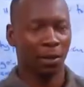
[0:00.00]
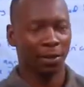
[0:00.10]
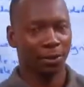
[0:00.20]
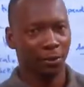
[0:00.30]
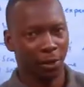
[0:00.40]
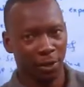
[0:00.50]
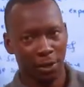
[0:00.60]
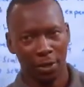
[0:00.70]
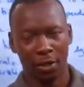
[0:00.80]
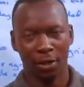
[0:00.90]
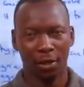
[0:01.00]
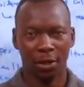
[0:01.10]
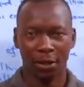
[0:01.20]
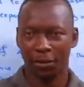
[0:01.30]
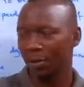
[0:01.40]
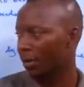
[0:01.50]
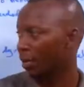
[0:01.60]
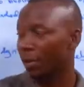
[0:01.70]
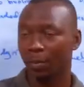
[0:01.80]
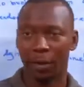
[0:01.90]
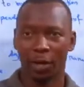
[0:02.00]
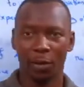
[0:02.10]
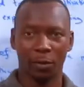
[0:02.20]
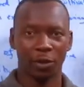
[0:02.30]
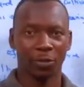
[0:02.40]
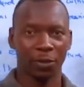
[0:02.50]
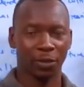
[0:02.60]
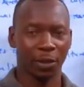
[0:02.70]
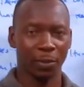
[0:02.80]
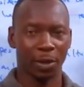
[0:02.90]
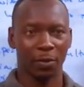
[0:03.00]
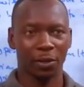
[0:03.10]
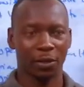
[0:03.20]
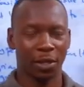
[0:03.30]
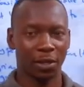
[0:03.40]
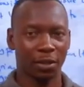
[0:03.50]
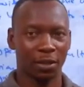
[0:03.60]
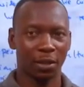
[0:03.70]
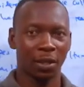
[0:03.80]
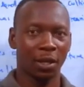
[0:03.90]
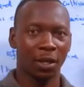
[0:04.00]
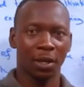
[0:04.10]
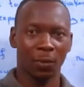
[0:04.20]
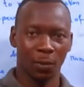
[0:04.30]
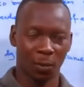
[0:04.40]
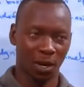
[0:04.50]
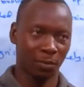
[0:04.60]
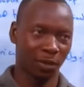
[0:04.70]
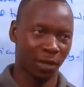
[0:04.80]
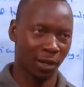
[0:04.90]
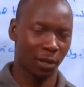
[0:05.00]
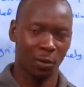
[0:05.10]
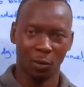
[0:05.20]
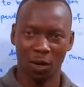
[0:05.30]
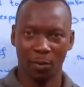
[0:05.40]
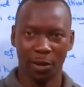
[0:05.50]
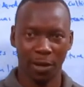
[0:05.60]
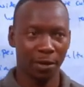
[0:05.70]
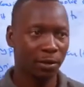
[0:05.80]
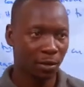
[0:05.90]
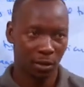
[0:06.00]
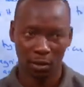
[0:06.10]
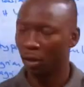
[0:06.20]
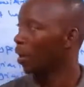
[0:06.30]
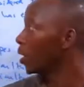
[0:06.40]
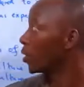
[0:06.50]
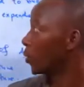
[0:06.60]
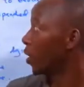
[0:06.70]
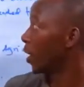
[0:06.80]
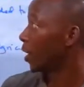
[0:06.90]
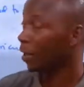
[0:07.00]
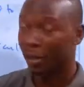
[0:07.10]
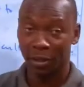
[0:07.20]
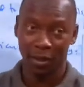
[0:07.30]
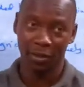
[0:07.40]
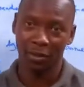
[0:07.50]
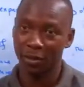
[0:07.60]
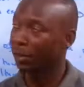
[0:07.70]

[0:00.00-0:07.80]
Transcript: Yes, my dear class, my name is Mr. Emmanuel Charles. Welcome again. Today, let us